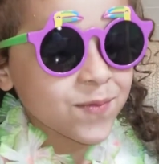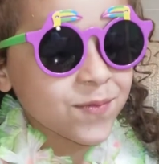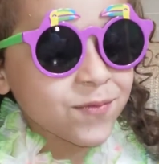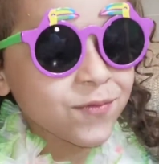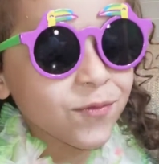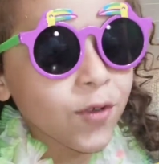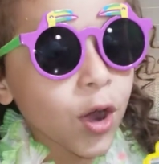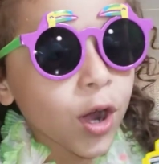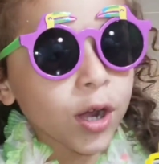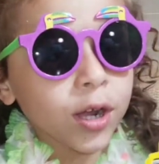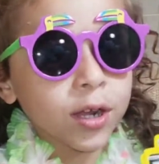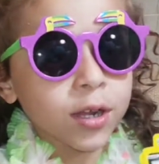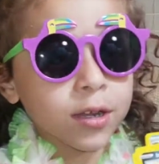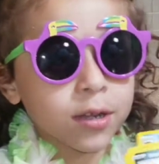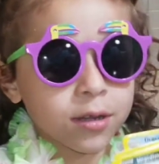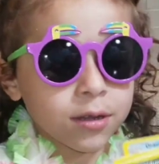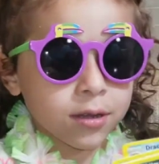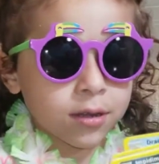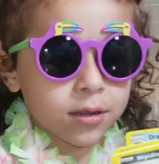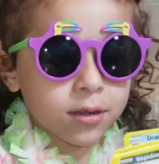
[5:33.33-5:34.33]
Look,
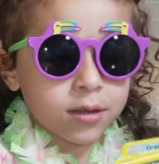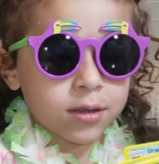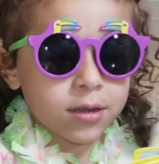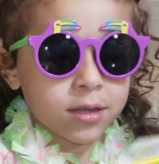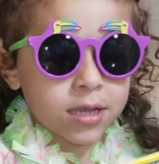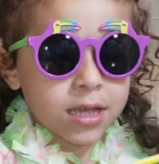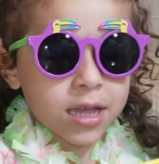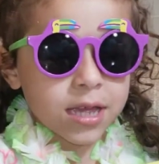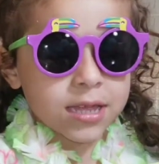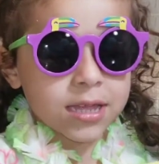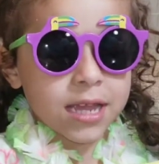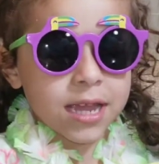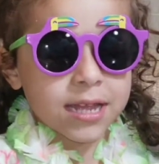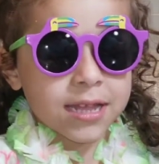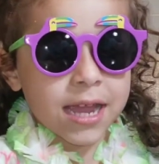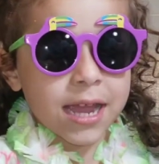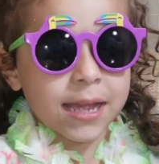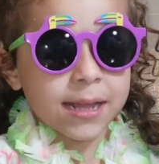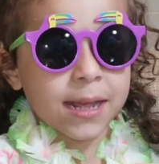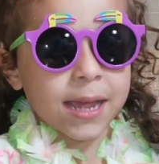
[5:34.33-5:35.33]
hopefully this one
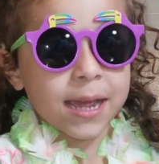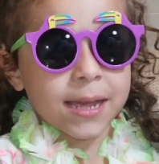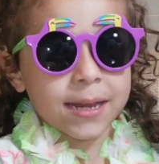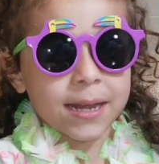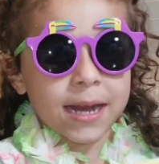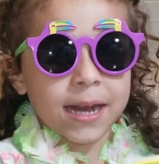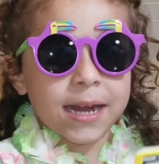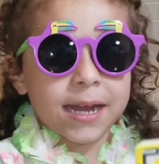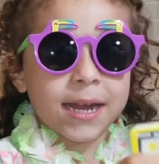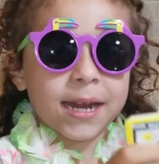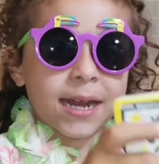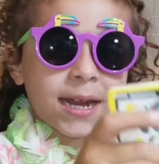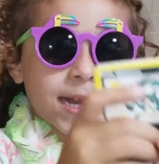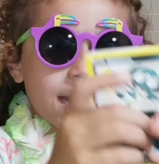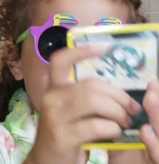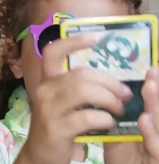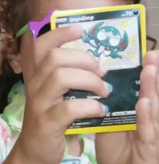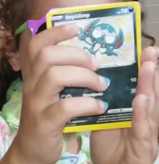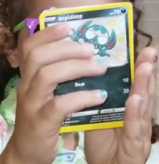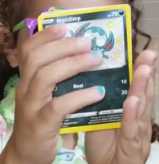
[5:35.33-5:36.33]
has a
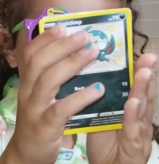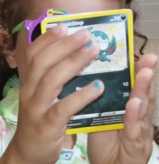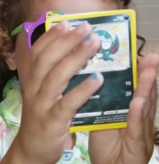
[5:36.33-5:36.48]
shiny.